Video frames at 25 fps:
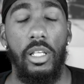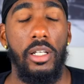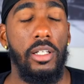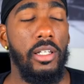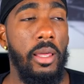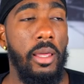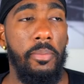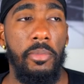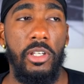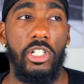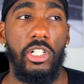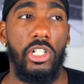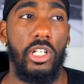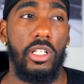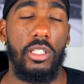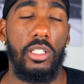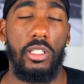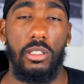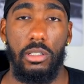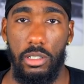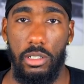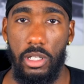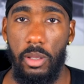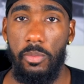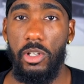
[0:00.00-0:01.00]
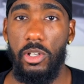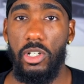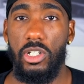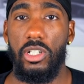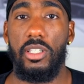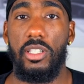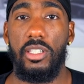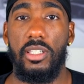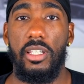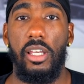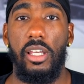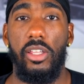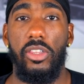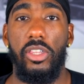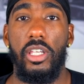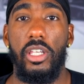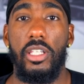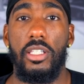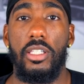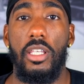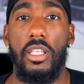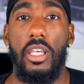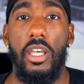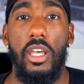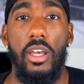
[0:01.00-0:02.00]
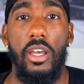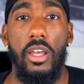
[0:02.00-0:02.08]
Let me just say this.